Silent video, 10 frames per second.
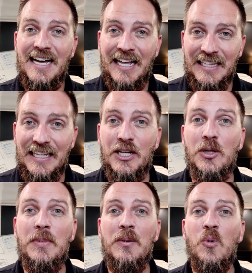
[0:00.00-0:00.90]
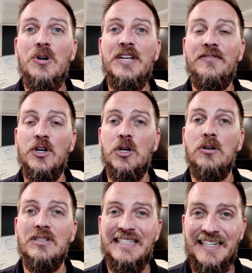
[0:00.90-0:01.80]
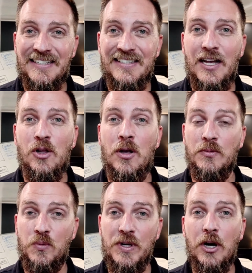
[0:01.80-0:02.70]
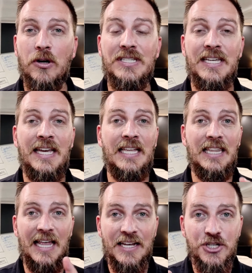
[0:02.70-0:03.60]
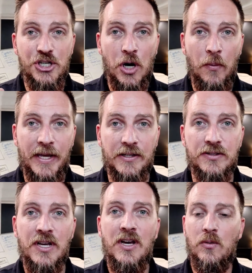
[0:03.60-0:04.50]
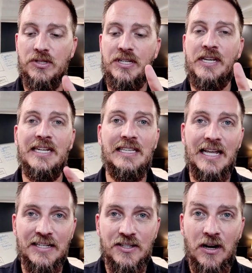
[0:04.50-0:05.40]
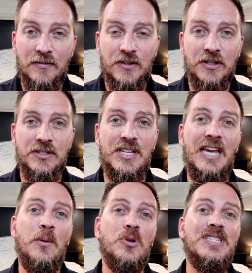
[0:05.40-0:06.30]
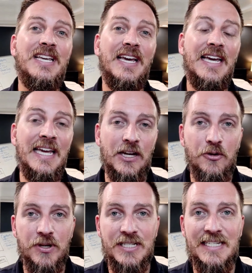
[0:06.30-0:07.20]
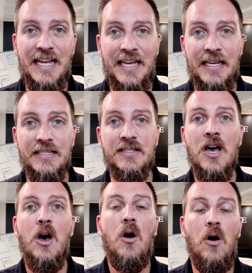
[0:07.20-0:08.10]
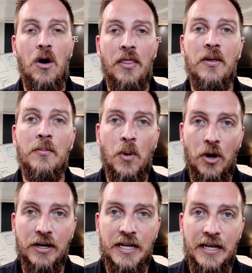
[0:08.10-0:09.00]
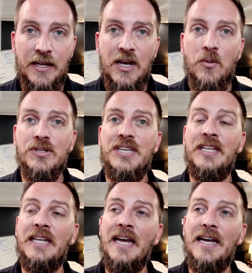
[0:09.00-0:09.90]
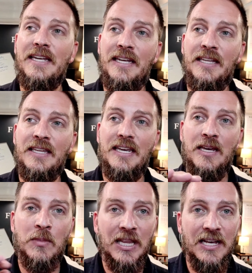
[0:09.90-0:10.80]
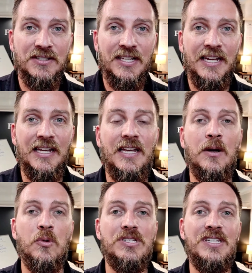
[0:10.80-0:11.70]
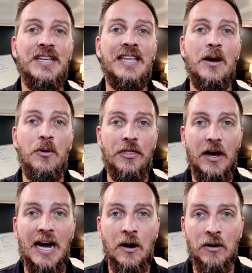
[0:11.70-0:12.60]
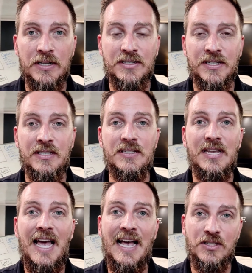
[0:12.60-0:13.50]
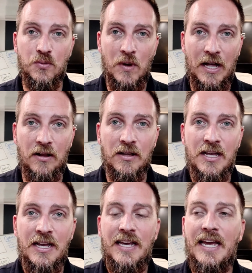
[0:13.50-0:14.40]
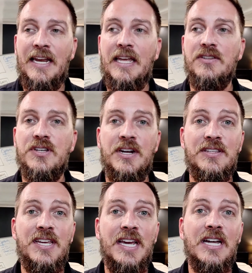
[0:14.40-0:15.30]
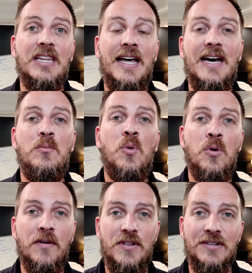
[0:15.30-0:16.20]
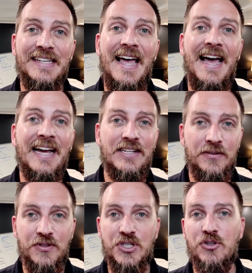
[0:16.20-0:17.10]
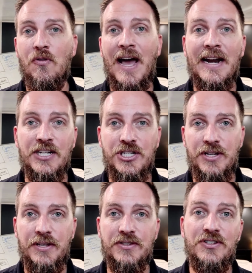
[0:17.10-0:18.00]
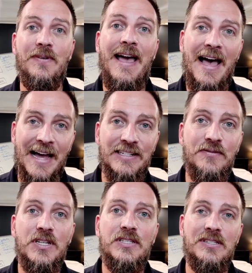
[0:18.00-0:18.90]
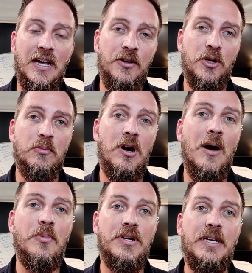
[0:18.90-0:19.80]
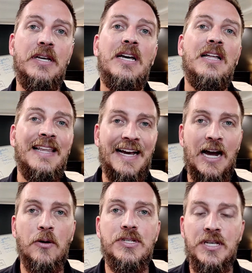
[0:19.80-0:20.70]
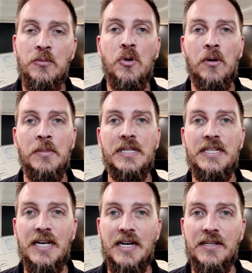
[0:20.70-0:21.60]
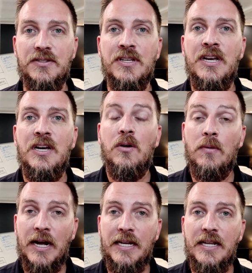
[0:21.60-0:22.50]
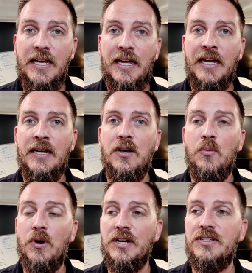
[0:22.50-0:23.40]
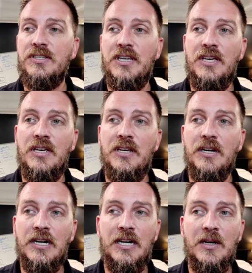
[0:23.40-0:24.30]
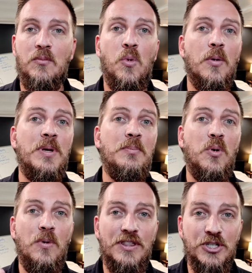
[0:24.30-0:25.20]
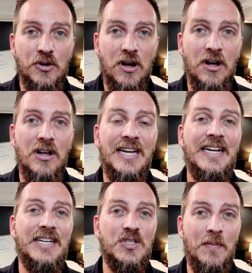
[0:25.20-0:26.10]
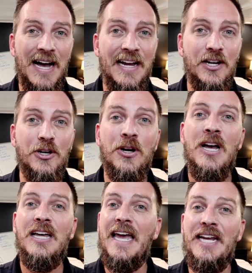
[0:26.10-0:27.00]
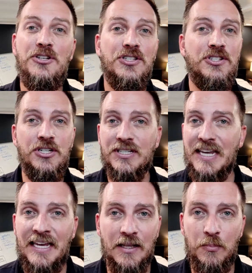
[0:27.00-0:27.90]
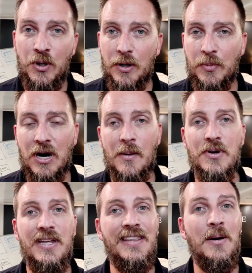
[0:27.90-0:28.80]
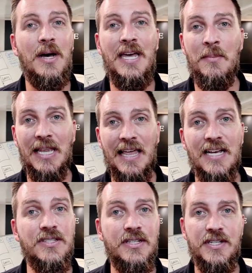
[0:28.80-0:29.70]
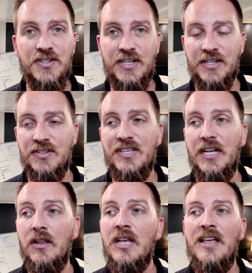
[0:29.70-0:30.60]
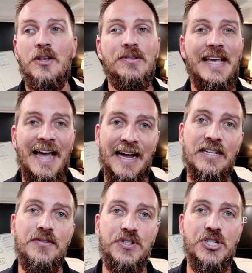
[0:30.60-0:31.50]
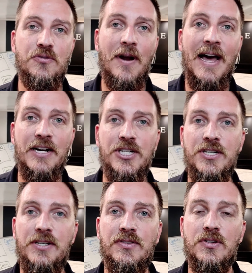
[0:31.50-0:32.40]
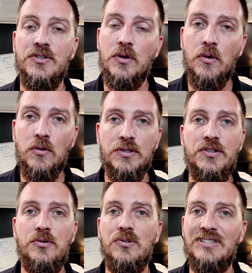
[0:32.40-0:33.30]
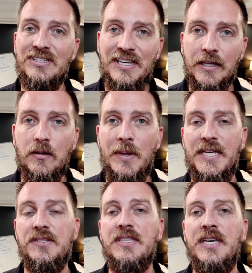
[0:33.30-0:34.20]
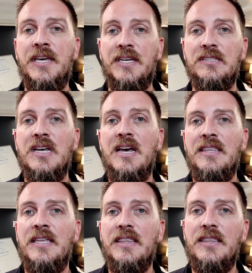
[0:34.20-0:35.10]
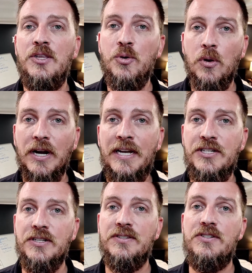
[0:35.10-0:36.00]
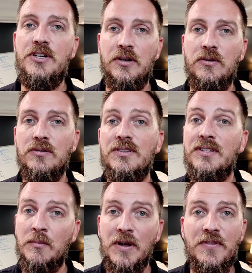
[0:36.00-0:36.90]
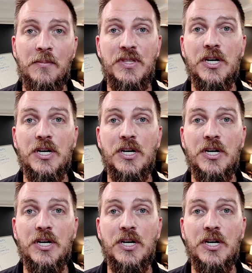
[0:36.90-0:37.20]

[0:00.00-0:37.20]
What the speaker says: a little bit more difficult to sell homes. We are seeing less showings, we're seeing less offers, and we're seeing increased days on the market. We're seeing that in the MLS data, and we're seeing that with our listings as well. And it's going to take a lot more of those active strategies to actively sell your property like our team normally does, right? And we're going to see more people withdraw and expire. Agents just can't put a property in the MLS and it's going to sell. Those active strategies, those old school skill-based things that newer agents don't, some of them